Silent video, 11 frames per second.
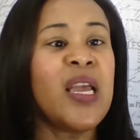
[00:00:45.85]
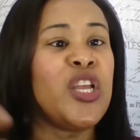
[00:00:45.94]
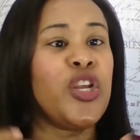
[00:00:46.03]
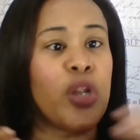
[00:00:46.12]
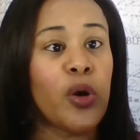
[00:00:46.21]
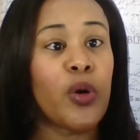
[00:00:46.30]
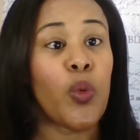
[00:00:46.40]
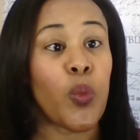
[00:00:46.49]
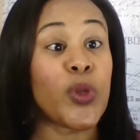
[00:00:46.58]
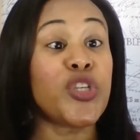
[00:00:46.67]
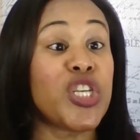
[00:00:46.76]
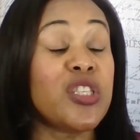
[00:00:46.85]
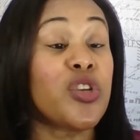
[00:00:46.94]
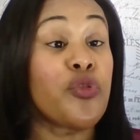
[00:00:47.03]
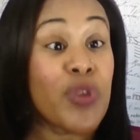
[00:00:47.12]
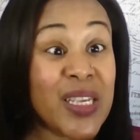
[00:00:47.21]
which is
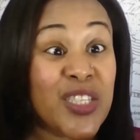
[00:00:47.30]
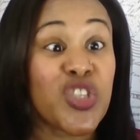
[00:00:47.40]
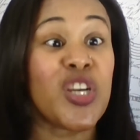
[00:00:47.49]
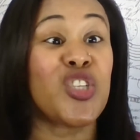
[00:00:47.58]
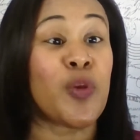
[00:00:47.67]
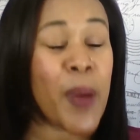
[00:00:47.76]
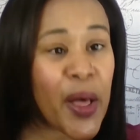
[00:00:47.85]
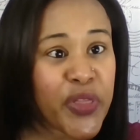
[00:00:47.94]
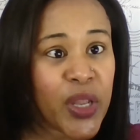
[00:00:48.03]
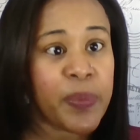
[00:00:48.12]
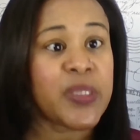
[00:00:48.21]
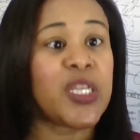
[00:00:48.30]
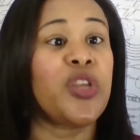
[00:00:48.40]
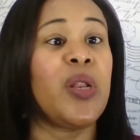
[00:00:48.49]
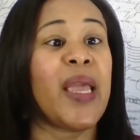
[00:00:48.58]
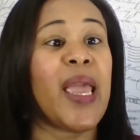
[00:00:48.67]
the research about that
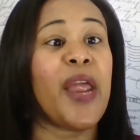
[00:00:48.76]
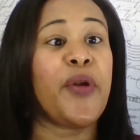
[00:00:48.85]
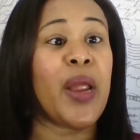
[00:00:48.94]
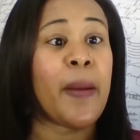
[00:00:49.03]
particular area,